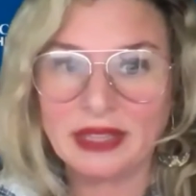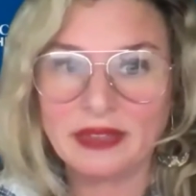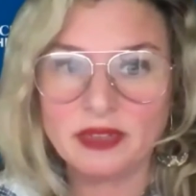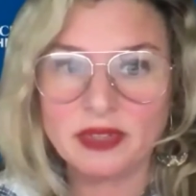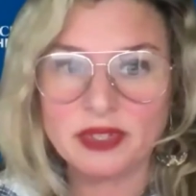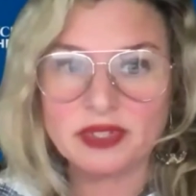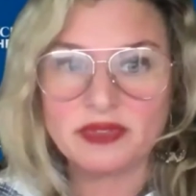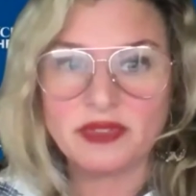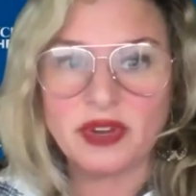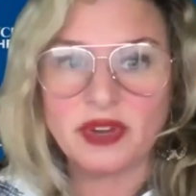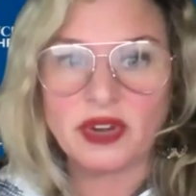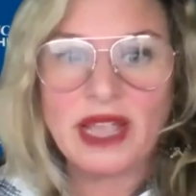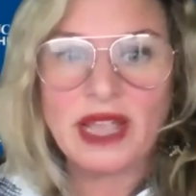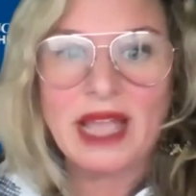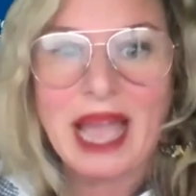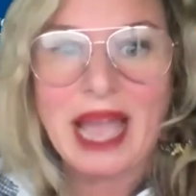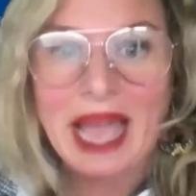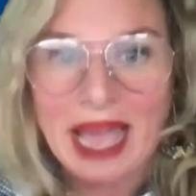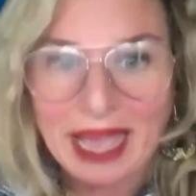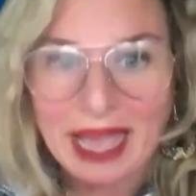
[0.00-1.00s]
A levels very
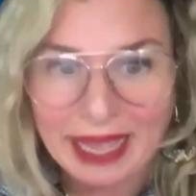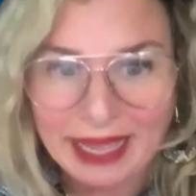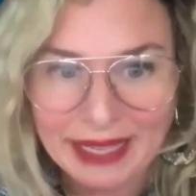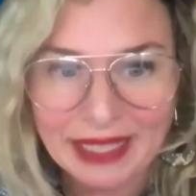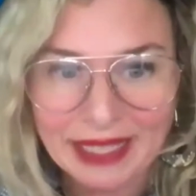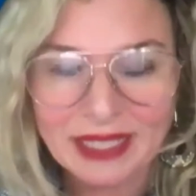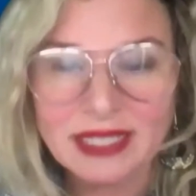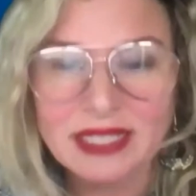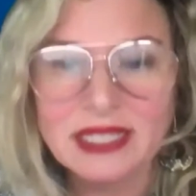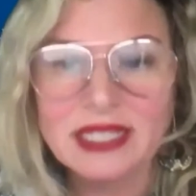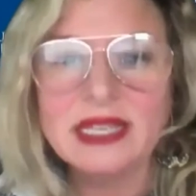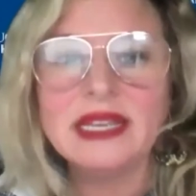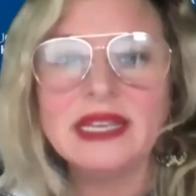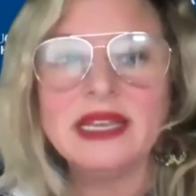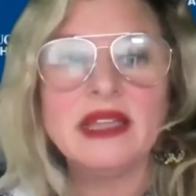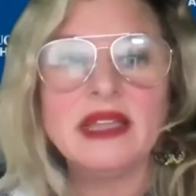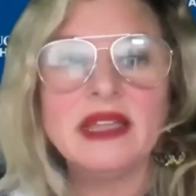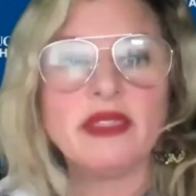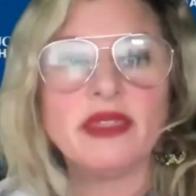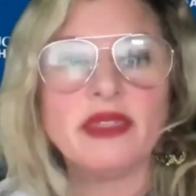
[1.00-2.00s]
high.
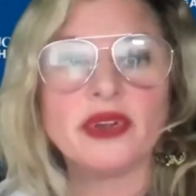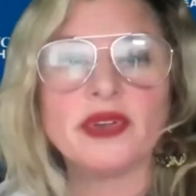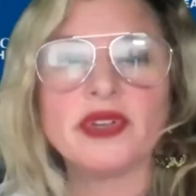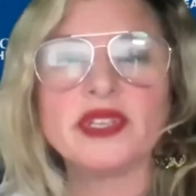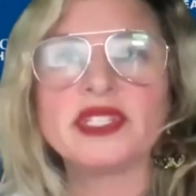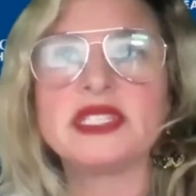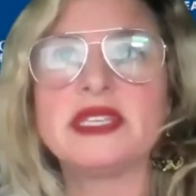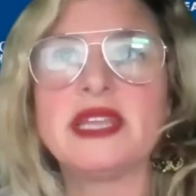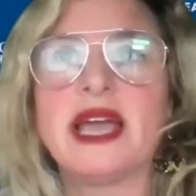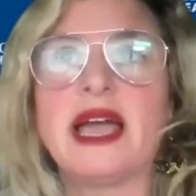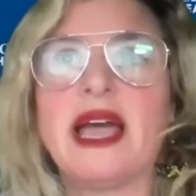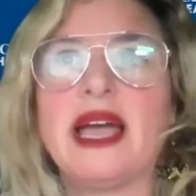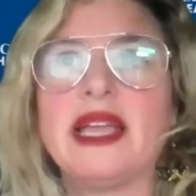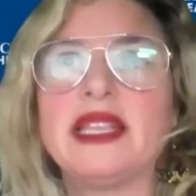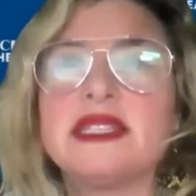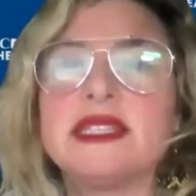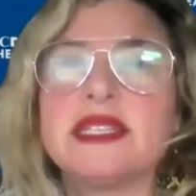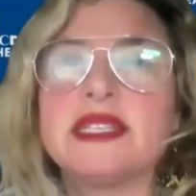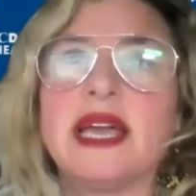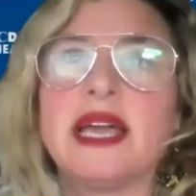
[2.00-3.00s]
There is
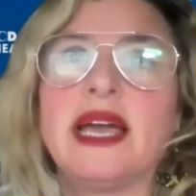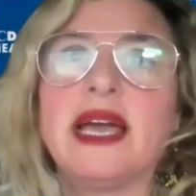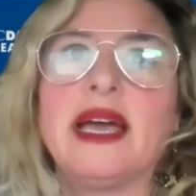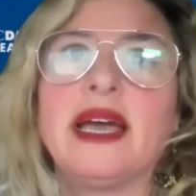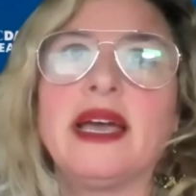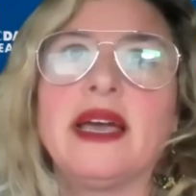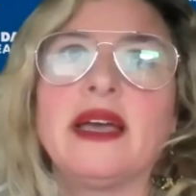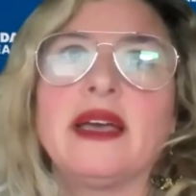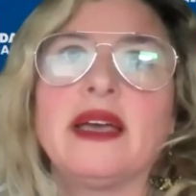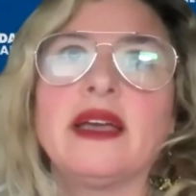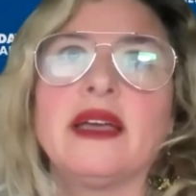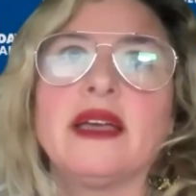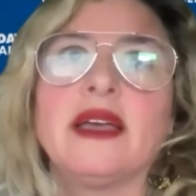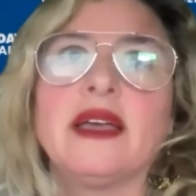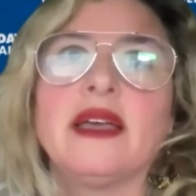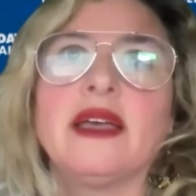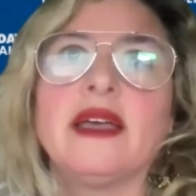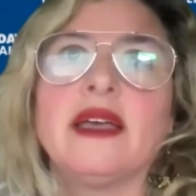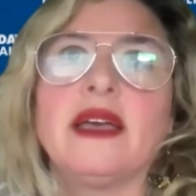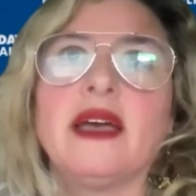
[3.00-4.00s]
not a
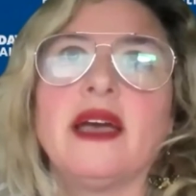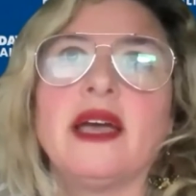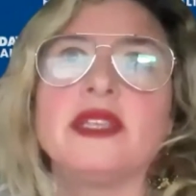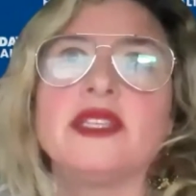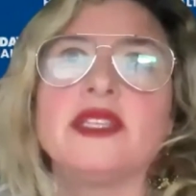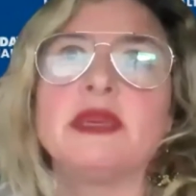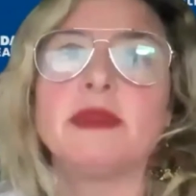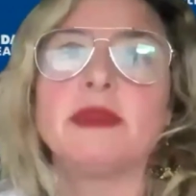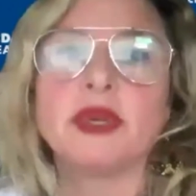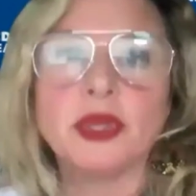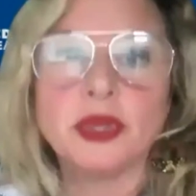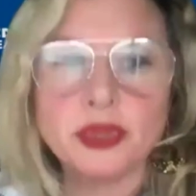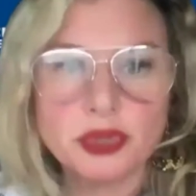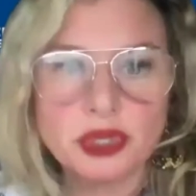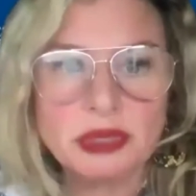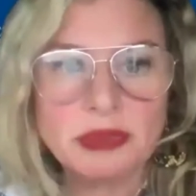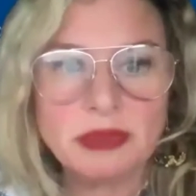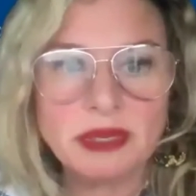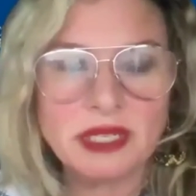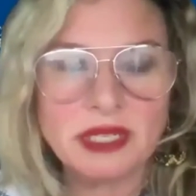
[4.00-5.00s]
typical
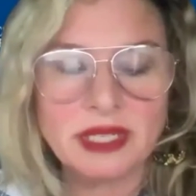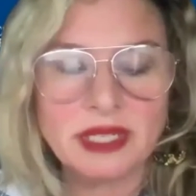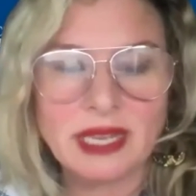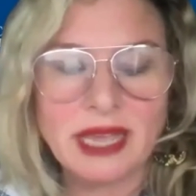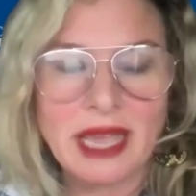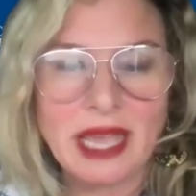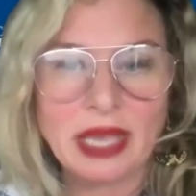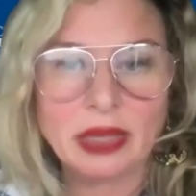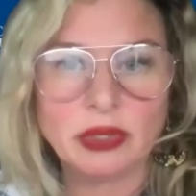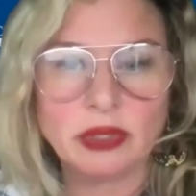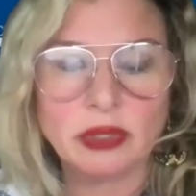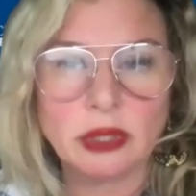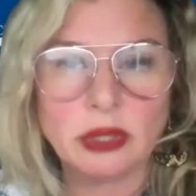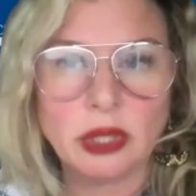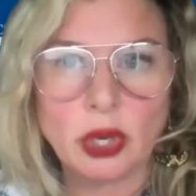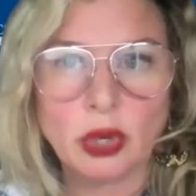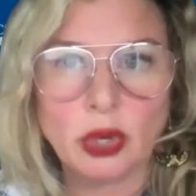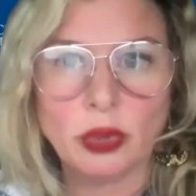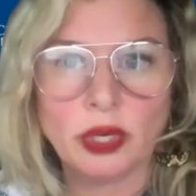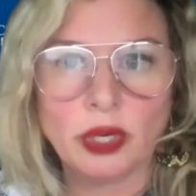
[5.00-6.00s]
treatment in how to
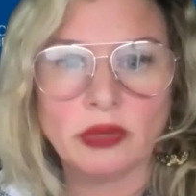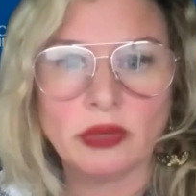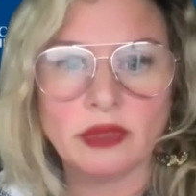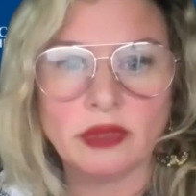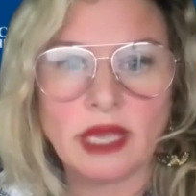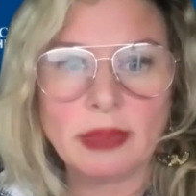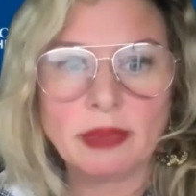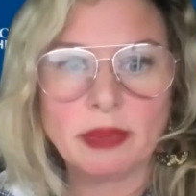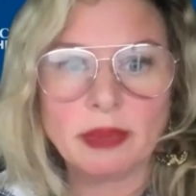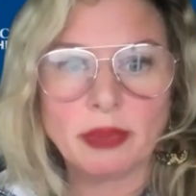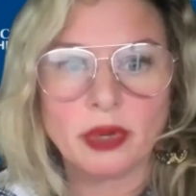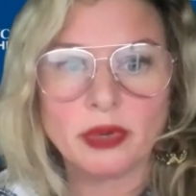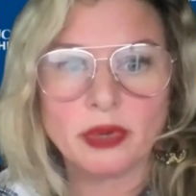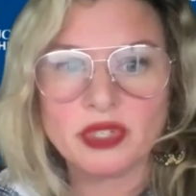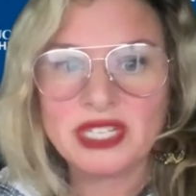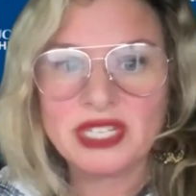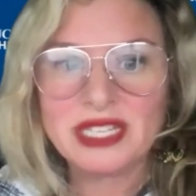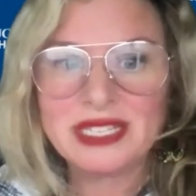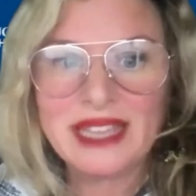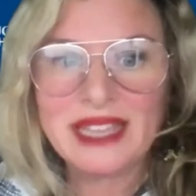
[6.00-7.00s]
lower
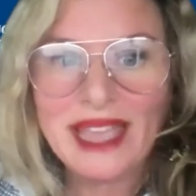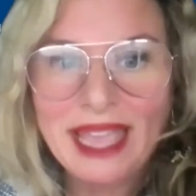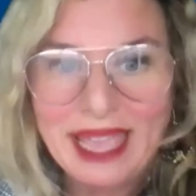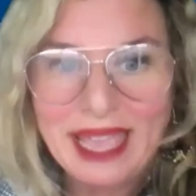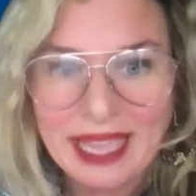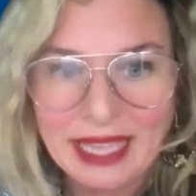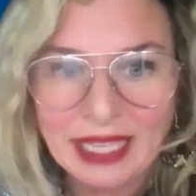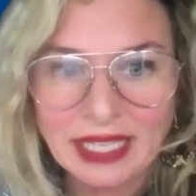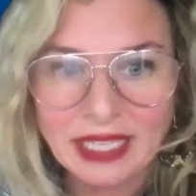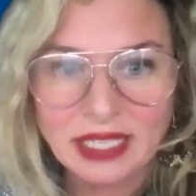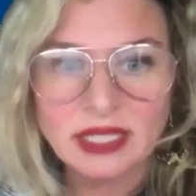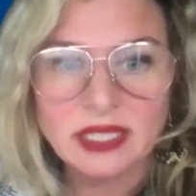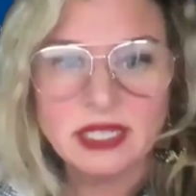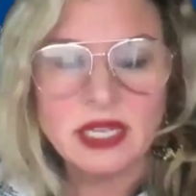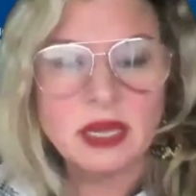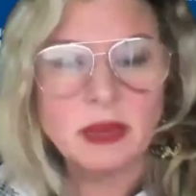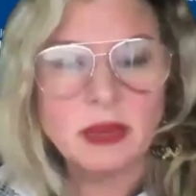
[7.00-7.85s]
lipoprotein A.